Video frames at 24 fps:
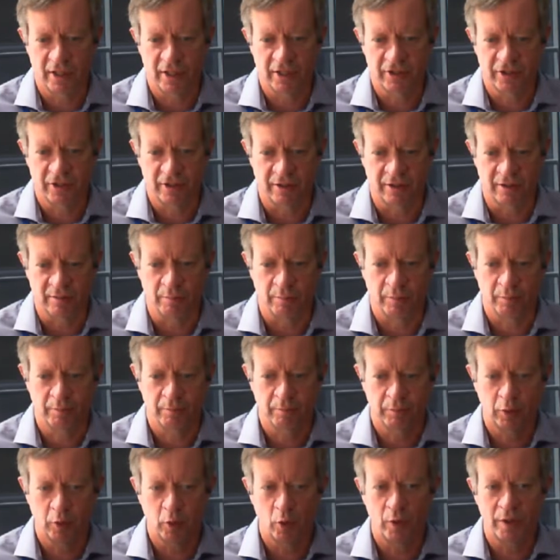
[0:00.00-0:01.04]
It's an
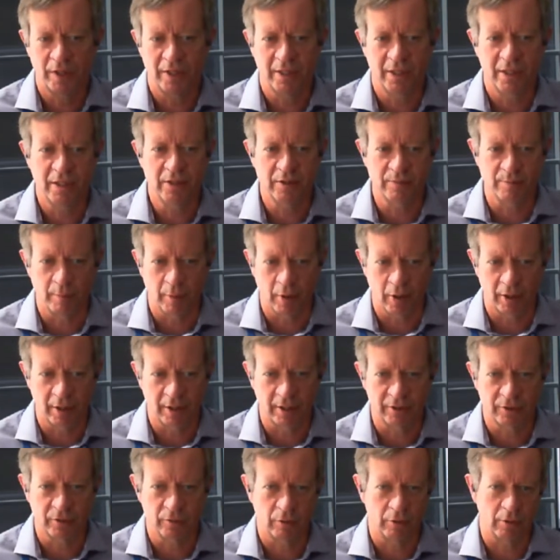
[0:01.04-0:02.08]
employee's
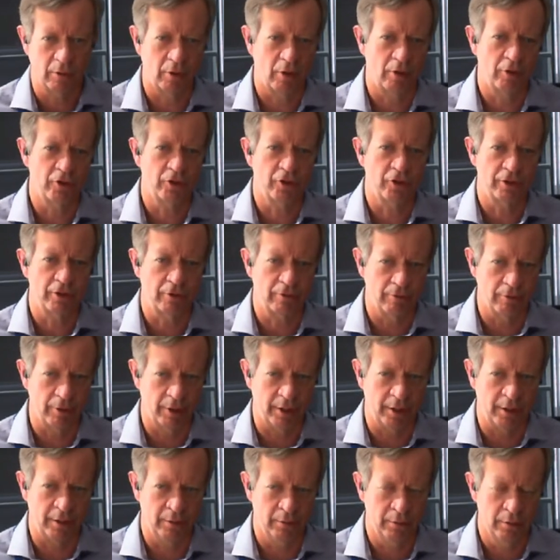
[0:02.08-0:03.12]
market to a large
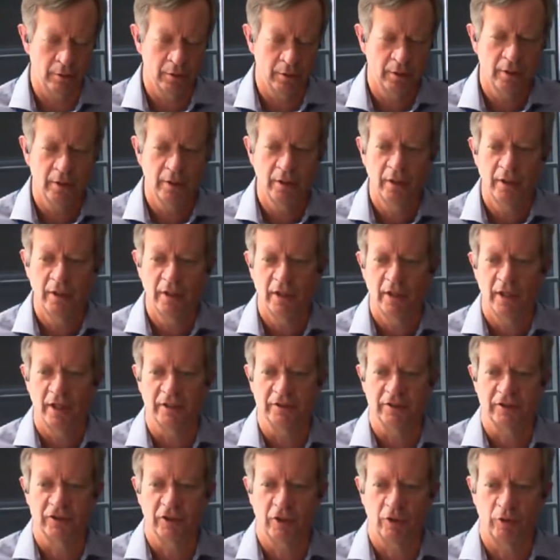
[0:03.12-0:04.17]
degree.
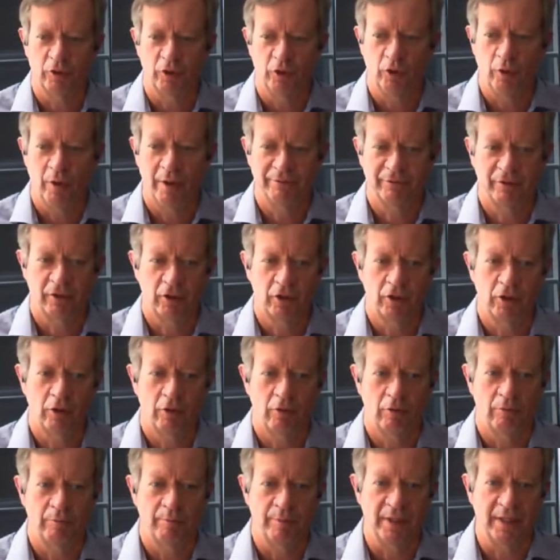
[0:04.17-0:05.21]
And so you have to
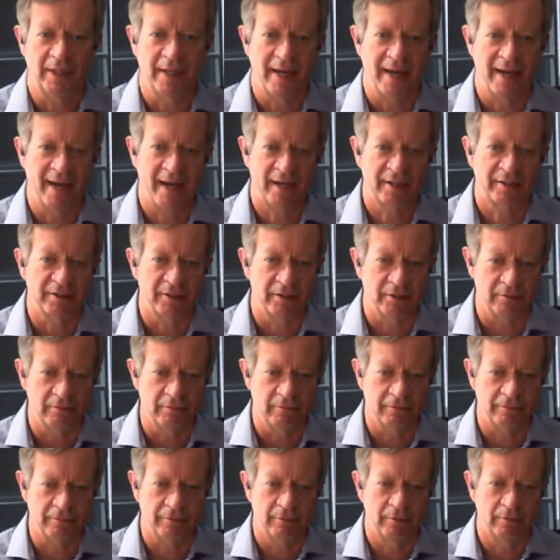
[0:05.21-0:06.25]
go and be
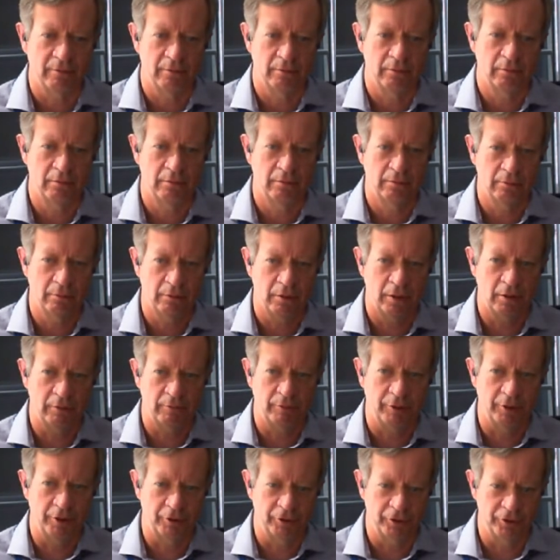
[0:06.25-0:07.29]
active on
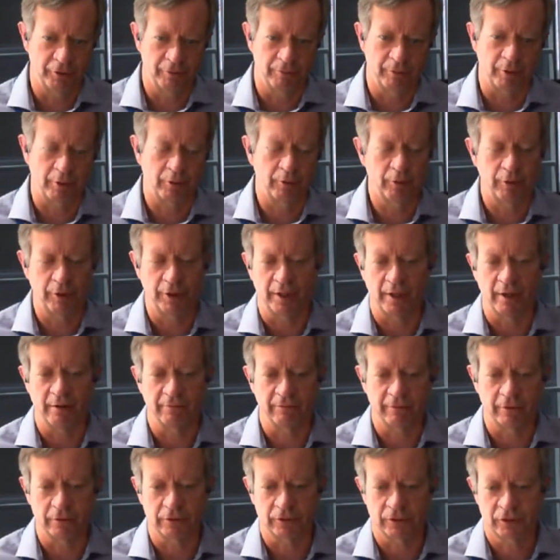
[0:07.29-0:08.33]
your recruiting
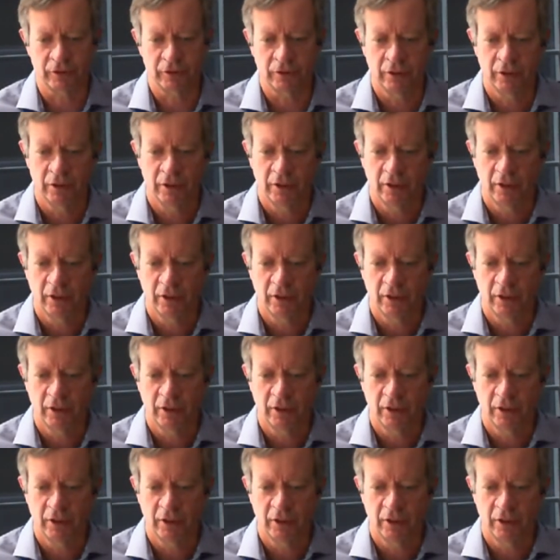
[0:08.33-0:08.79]
efforts.